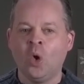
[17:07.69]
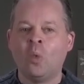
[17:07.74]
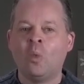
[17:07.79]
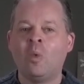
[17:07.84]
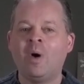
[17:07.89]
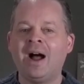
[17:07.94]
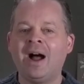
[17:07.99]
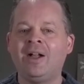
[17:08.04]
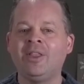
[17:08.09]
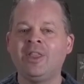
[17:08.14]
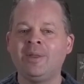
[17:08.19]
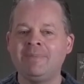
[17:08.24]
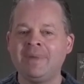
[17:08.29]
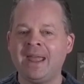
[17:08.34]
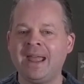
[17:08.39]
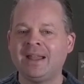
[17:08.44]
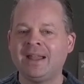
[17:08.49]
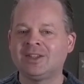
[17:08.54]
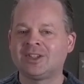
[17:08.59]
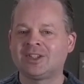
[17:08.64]
While the
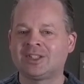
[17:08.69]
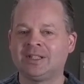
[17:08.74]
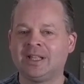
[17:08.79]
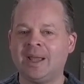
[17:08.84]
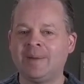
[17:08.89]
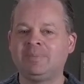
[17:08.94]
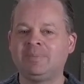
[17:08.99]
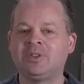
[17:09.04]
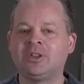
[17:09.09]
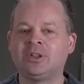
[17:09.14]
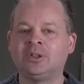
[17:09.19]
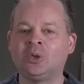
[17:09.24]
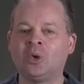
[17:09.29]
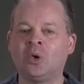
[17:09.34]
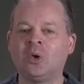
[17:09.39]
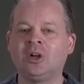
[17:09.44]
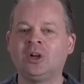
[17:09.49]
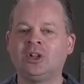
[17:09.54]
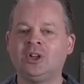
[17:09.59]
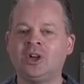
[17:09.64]
man slept, the
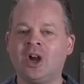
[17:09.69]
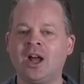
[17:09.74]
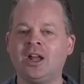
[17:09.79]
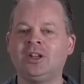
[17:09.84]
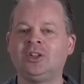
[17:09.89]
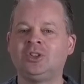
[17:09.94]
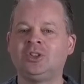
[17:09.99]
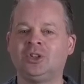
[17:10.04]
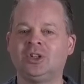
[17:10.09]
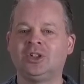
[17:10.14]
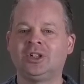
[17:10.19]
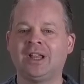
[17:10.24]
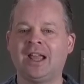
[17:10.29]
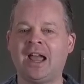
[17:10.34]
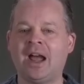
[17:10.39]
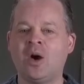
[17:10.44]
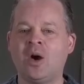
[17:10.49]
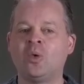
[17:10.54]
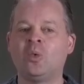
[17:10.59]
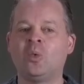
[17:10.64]
Lord God took
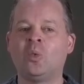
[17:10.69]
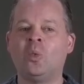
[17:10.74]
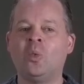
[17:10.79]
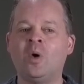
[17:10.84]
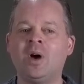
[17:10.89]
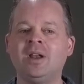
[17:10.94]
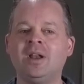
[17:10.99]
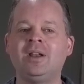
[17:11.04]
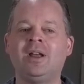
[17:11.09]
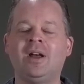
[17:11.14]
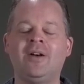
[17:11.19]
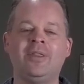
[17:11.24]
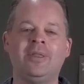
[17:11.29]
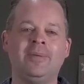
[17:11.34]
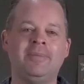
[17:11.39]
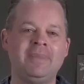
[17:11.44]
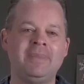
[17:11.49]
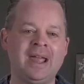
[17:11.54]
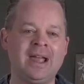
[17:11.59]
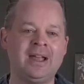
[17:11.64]
out one of
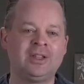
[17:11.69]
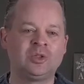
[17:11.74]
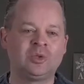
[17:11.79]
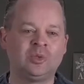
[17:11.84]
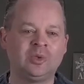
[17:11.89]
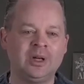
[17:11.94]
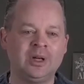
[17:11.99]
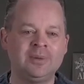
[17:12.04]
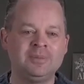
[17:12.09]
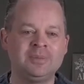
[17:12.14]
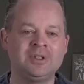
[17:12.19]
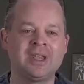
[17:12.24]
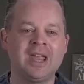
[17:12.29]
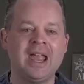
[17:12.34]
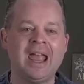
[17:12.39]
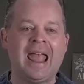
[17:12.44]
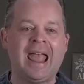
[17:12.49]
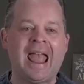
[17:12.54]
the man's ribs